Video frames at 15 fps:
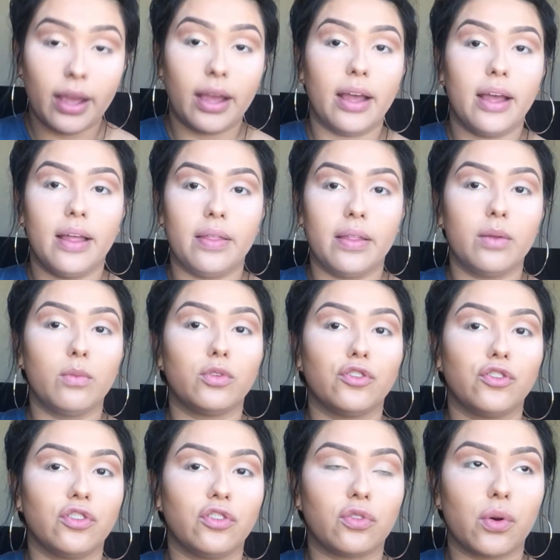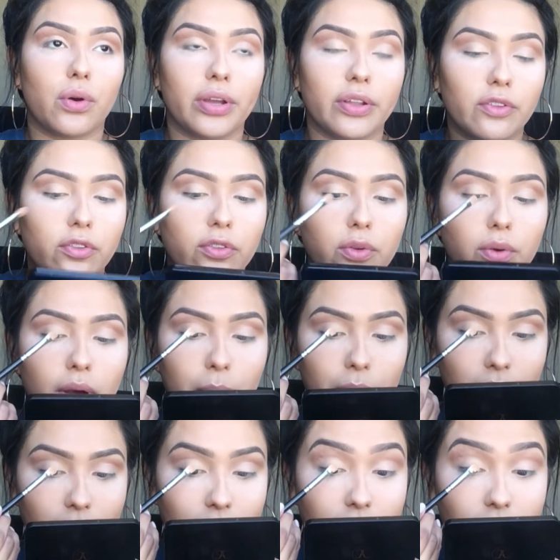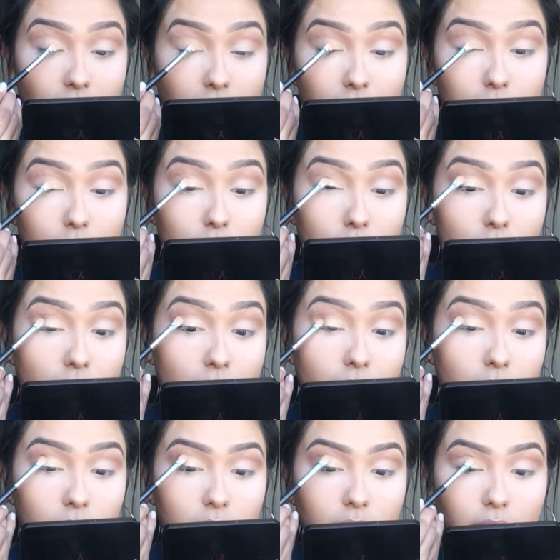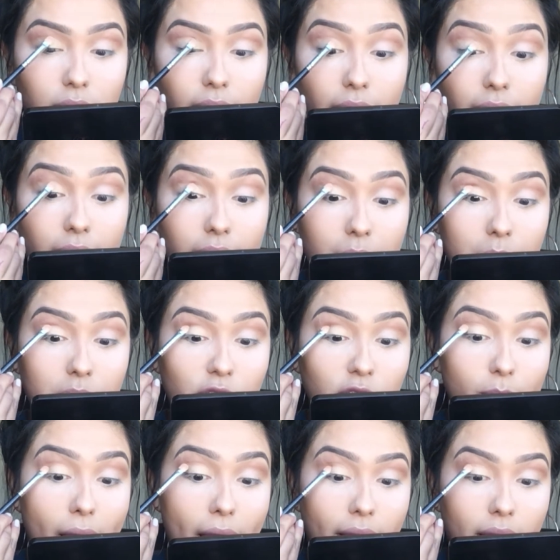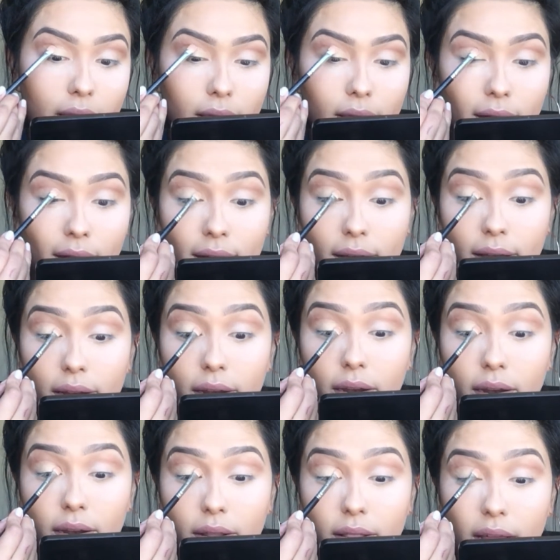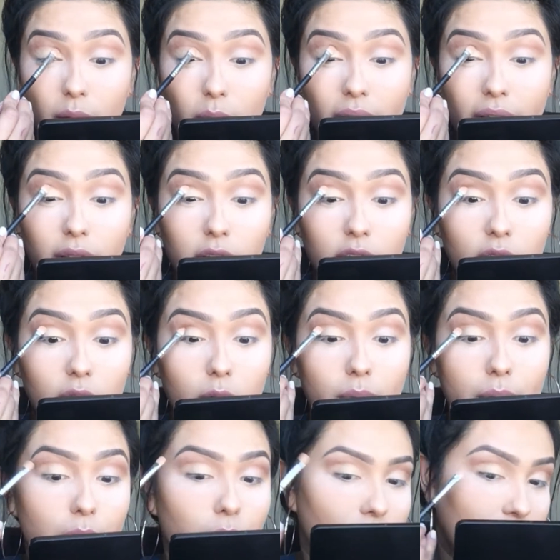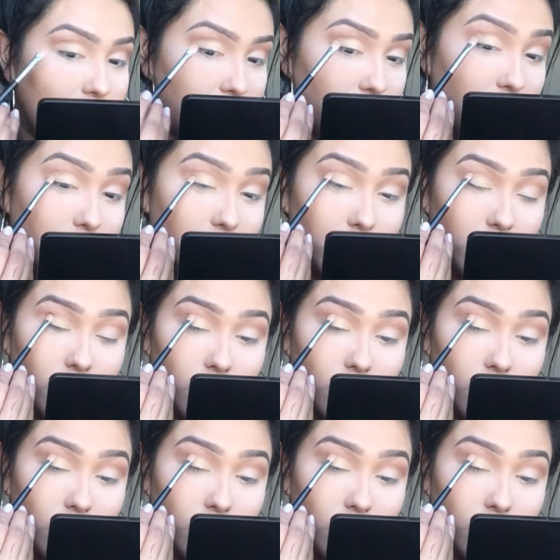and then we're just going to apply that right on the lid, and I'm just packing it on. That way it looks a little bit more intense.